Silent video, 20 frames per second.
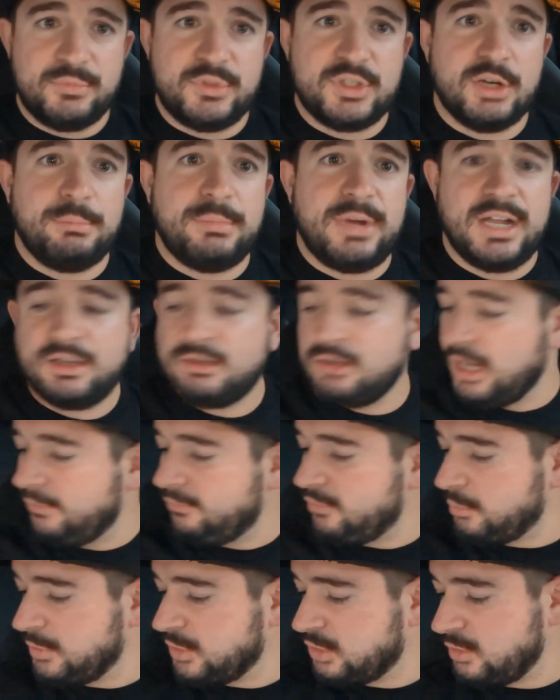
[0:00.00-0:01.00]
Don't buy
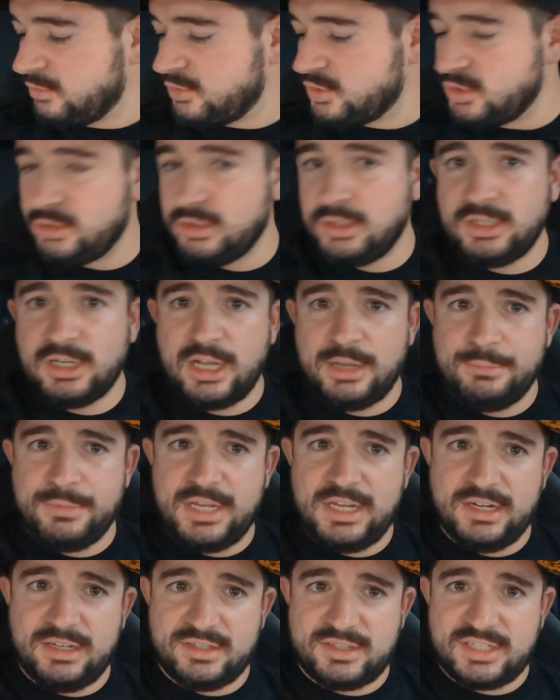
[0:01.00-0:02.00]
crap from a thrift store. I
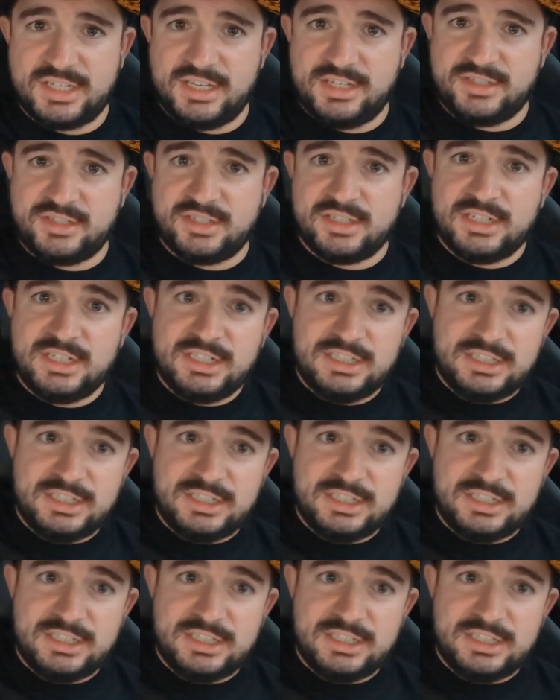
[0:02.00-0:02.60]
mean, it says